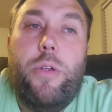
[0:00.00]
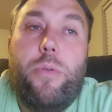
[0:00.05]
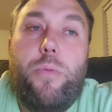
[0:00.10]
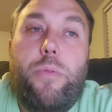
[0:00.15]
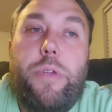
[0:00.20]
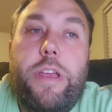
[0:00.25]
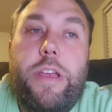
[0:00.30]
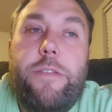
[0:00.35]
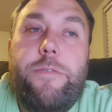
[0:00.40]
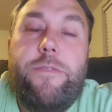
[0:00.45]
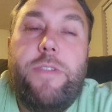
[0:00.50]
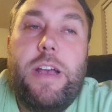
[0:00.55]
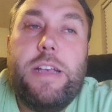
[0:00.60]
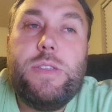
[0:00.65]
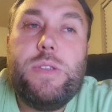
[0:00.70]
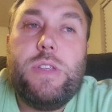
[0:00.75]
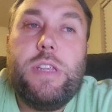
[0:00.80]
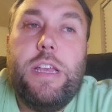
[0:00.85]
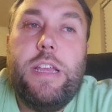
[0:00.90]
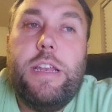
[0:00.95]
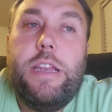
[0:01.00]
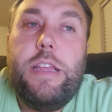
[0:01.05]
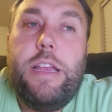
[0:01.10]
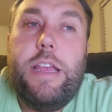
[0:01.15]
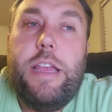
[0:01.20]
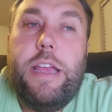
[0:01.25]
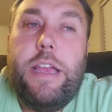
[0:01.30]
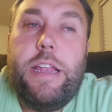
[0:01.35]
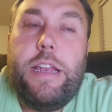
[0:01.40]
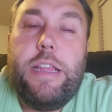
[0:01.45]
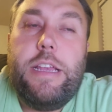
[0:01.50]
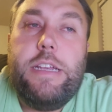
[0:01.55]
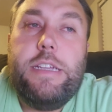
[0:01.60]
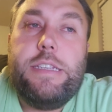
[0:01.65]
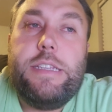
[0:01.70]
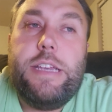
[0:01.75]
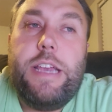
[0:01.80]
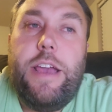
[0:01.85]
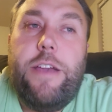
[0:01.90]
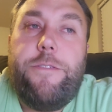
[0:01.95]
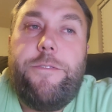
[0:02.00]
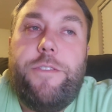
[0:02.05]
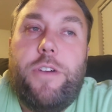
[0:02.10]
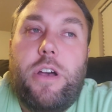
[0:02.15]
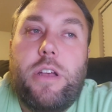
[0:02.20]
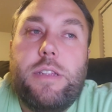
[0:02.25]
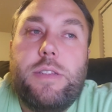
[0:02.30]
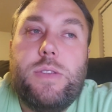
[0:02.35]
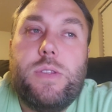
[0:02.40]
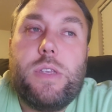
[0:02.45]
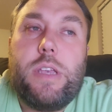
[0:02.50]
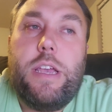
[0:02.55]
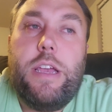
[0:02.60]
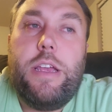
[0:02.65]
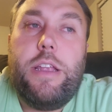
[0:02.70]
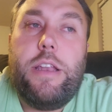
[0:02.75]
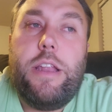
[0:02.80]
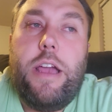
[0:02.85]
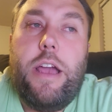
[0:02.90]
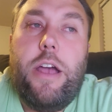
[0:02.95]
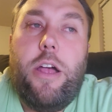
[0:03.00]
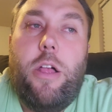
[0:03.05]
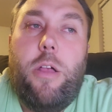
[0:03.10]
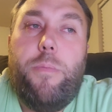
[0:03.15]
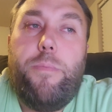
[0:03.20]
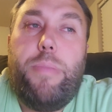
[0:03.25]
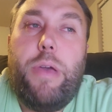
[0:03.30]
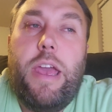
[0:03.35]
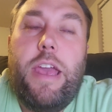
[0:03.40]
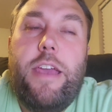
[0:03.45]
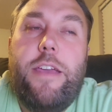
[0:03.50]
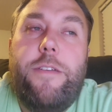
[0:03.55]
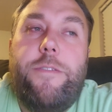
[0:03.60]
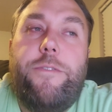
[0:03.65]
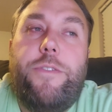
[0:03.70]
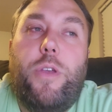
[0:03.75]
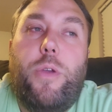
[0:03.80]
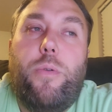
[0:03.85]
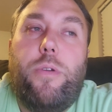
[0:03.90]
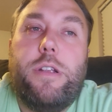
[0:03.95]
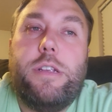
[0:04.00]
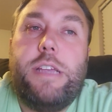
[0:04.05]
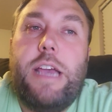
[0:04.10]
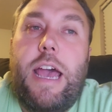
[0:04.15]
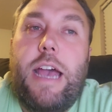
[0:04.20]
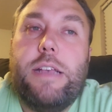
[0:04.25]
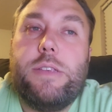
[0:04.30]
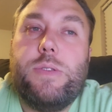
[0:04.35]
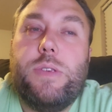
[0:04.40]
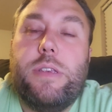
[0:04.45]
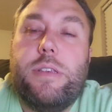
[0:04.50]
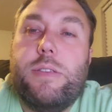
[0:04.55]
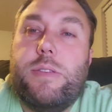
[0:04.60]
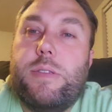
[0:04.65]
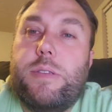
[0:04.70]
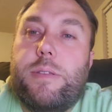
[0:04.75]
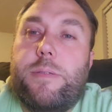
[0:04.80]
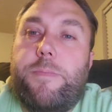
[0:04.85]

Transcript: Reinvesting in ETF funds can help pay fewer taxes.